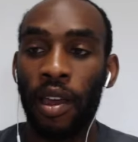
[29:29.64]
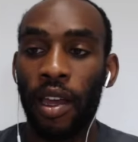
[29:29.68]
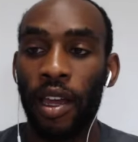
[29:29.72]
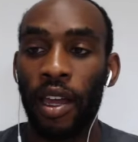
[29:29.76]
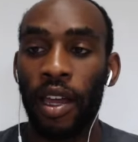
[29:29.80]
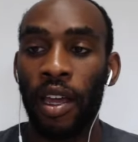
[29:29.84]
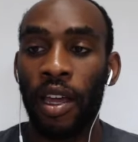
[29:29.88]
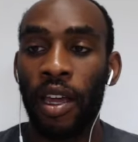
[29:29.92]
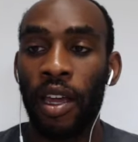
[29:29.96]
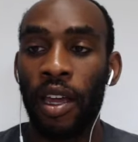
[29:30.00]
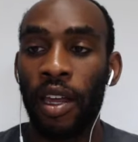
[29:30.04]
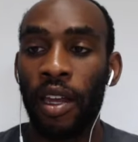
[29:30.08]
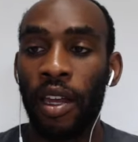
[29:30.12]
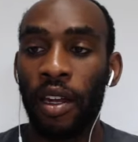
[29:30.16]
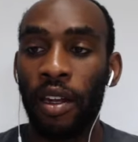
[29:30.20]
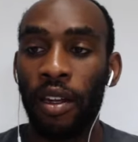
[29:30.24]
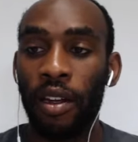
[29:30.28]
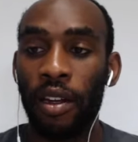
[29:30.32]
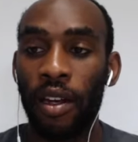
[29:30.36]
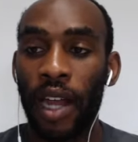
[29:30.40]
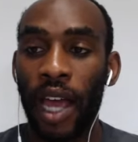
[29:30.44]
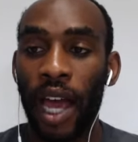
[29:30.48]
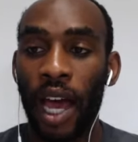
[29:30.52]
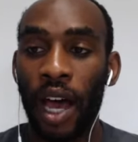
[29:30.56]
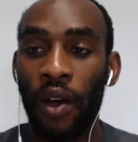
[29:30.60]
And
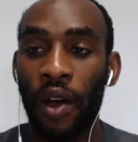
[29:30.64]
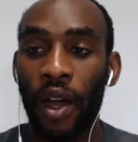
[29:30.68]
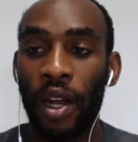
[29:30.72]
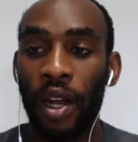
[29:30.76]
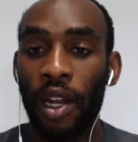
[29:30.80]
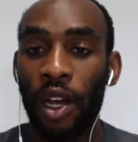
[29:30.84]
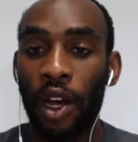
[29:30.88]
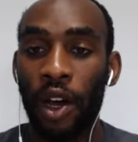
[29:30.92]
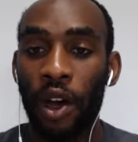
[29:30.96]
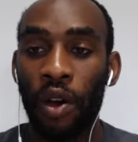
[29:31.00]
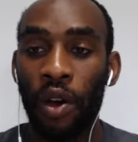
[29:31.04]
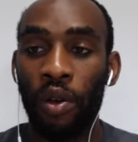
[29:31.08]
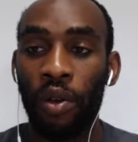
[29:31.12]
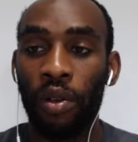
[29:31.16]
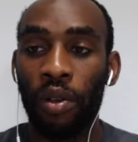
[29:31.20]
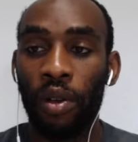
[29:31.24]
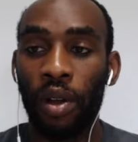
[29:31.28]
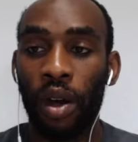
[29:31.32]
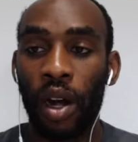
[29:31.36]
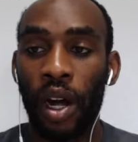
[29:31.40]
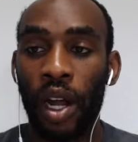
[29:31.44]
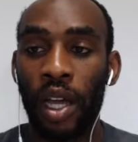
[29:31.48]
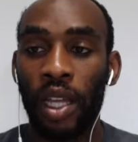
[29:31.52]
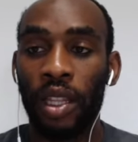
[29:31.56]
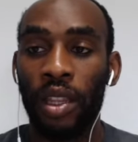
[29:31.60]
now I know,
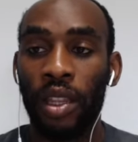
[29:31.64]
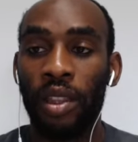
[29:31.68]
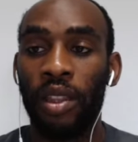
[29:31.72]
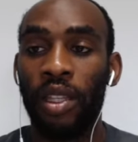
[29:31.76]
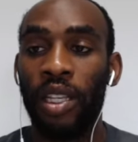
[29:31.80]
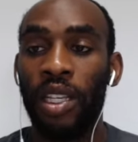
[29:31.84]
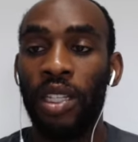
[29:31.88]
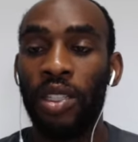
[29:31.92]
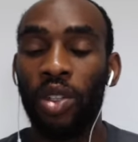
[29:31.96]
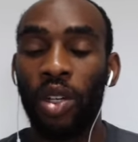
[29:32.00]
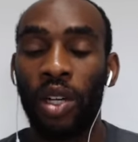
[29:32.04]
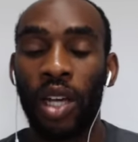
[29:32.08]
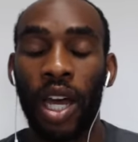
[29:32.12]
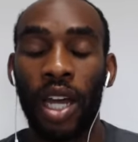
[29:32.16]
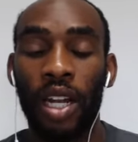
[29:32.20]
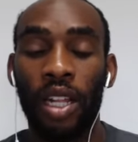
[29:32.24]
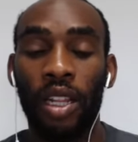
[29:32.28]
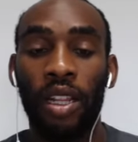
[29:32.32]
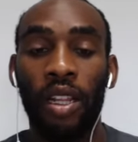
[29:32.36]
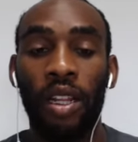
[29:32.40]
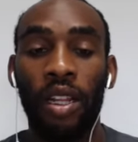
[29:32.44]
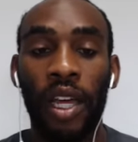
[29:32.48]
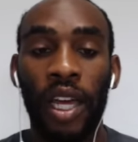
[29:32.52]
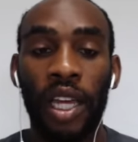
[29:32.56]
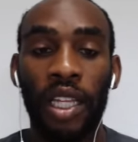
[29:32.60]
all right, these are kind of
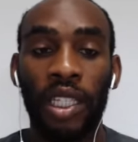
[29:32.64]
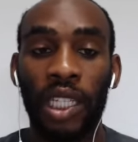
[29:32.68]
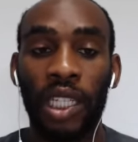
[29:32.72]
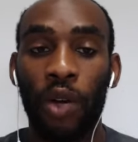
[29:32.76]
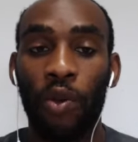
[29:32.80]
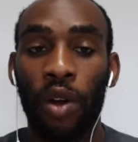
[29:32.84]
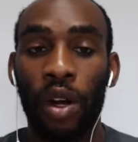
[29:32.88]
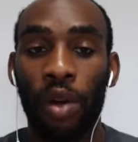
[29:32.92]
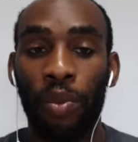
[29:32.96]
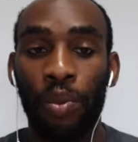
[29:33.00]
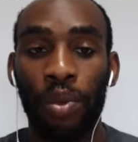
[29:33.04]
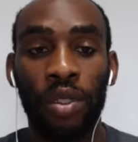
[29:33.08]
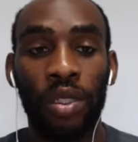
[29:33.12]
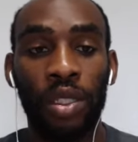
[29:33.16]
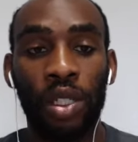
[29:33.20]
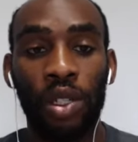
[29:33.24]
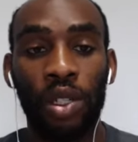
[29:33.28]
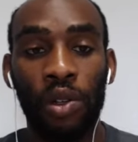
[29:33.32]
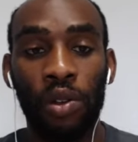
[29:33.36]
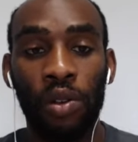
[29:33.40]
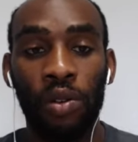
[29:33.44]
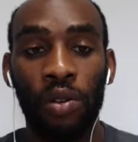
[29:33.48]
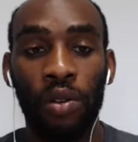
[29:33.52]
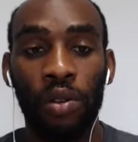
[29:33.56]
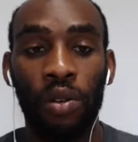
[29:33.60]
the lanes I want to
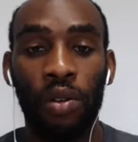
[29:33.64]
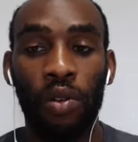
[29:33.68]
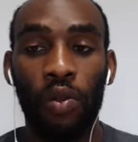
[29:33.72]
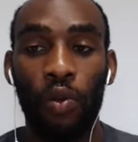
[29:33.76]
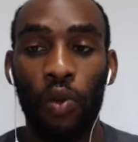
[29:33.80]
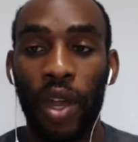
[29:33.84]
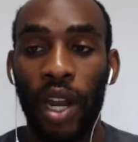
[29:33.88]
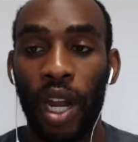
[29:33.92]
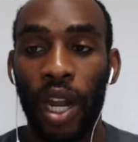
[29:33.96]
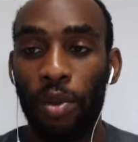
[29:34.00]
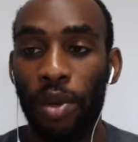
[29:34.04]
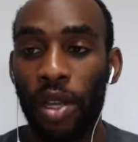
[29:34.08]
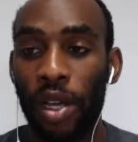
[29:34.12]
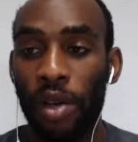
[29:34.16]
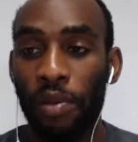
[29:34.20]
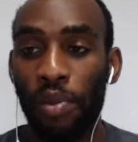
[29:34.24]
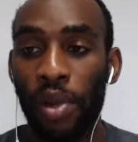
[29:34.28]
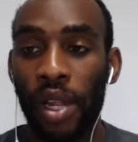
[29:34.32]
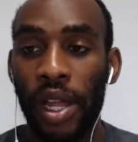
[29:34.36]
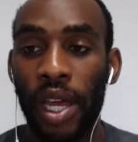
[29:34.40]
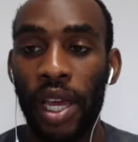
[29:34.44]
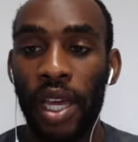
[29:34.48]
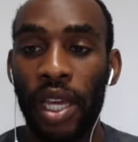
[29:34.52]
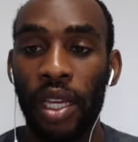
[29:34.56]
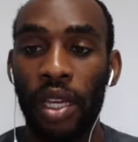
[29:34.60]
pursue. when I'm done
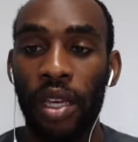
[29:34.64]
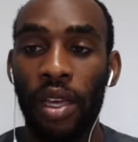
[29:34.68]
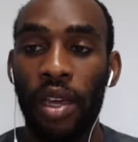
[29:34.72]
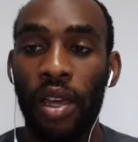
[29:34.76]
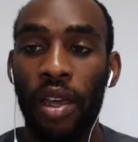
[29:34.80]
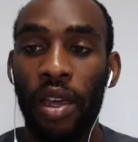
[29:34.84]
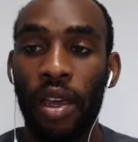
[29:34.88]
playing.